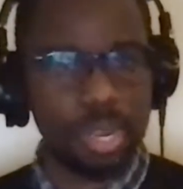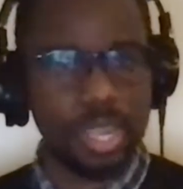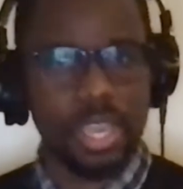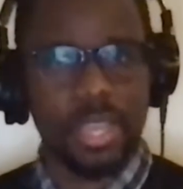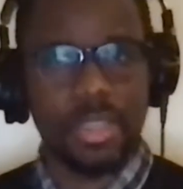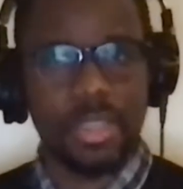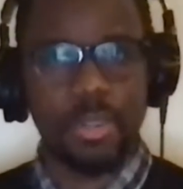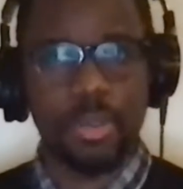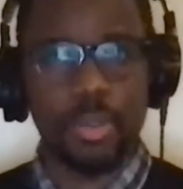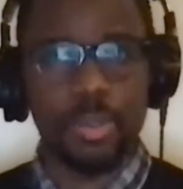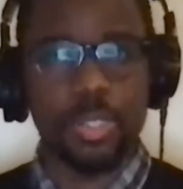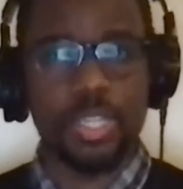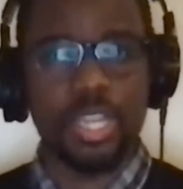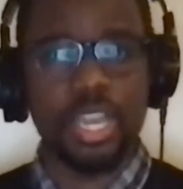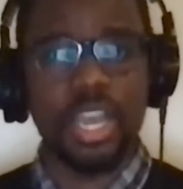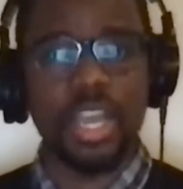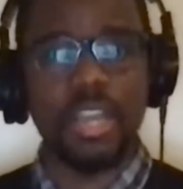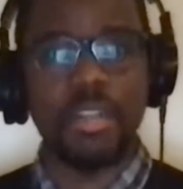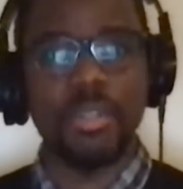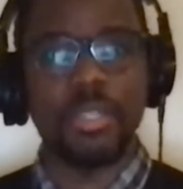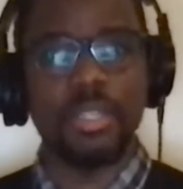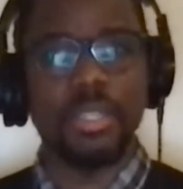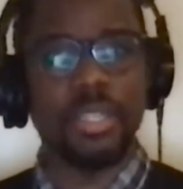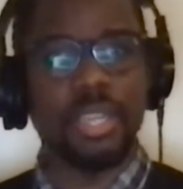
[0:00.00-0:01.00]
breaking those
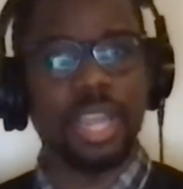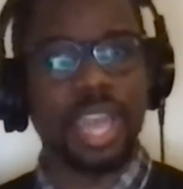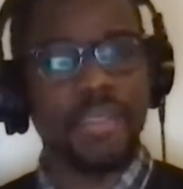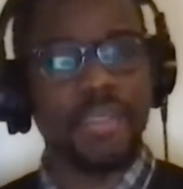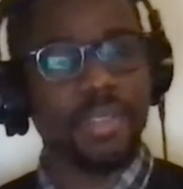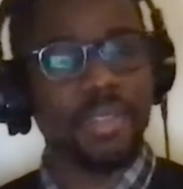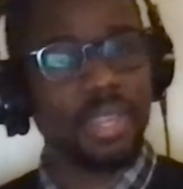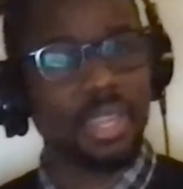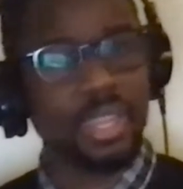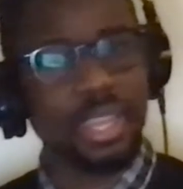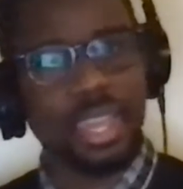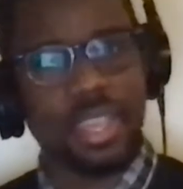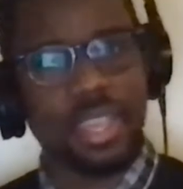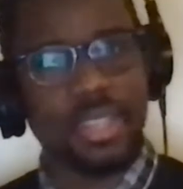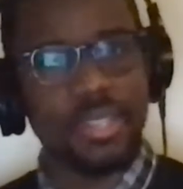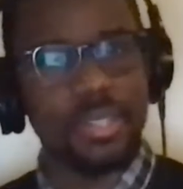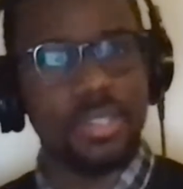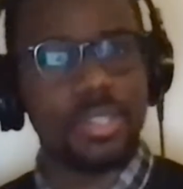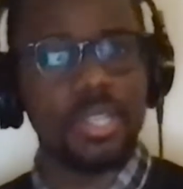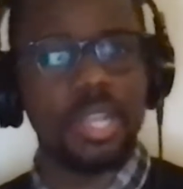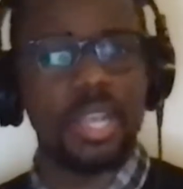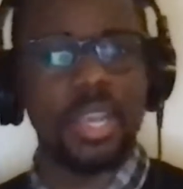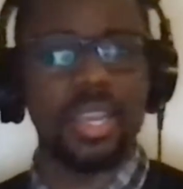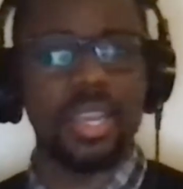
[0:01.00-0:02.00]
down and having a
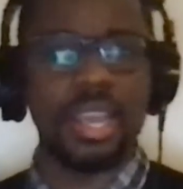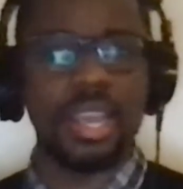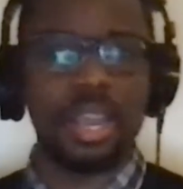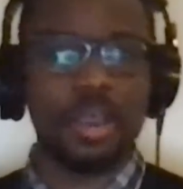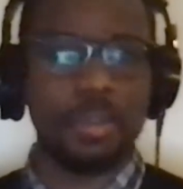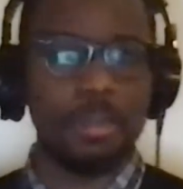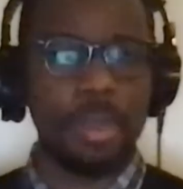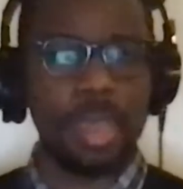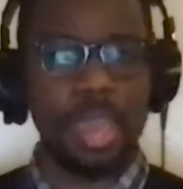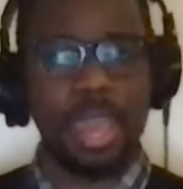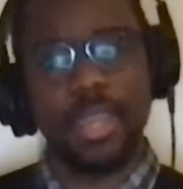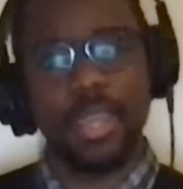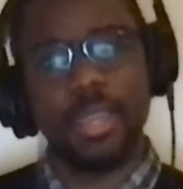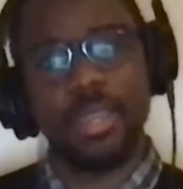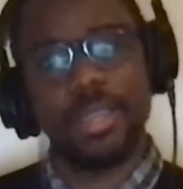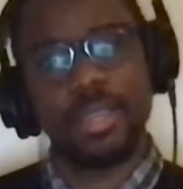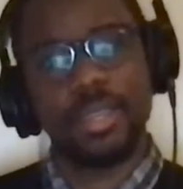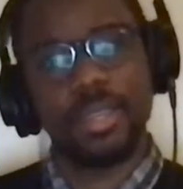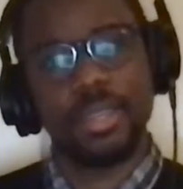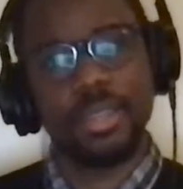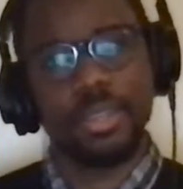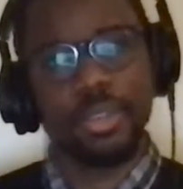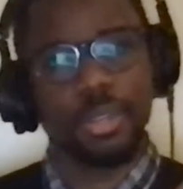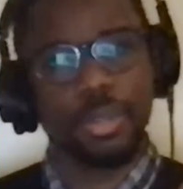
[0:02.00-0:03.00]
guest like
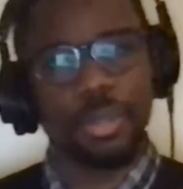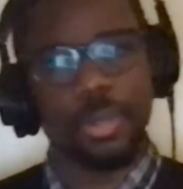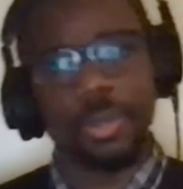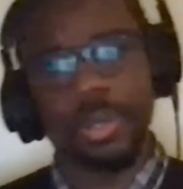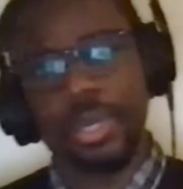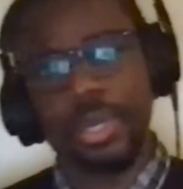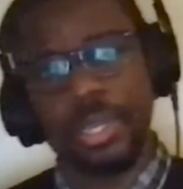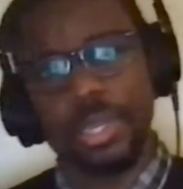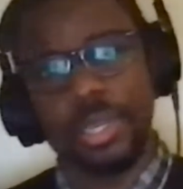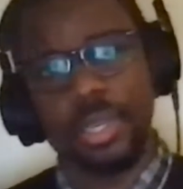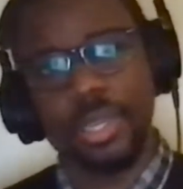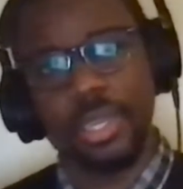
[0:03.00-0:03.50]
unpack you know